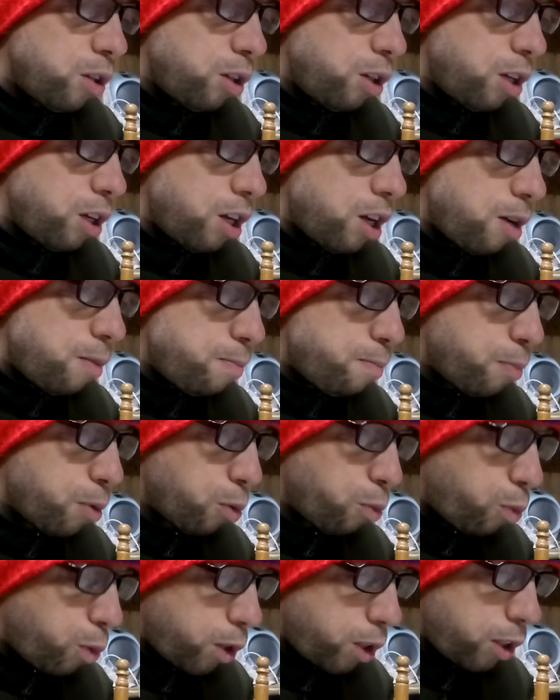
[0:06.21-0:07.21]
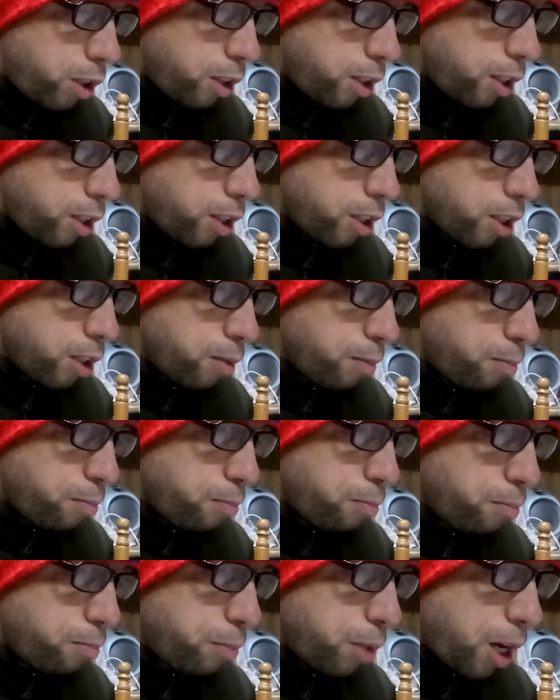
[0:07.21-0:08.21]
Number
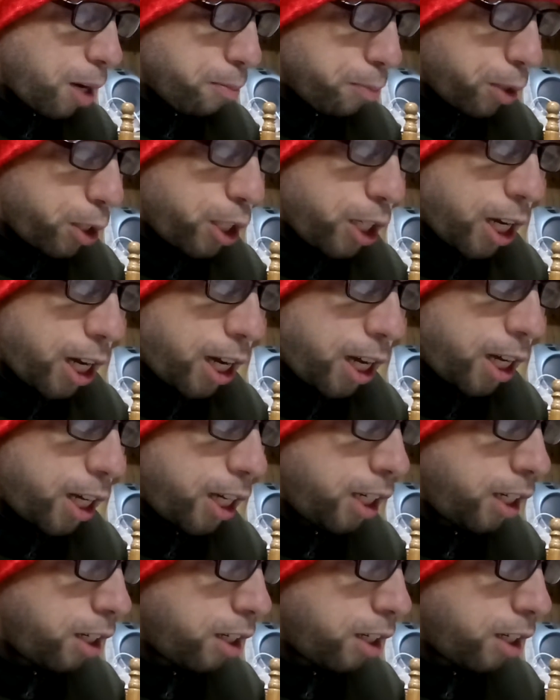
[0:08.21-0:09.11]
1, I'm shy,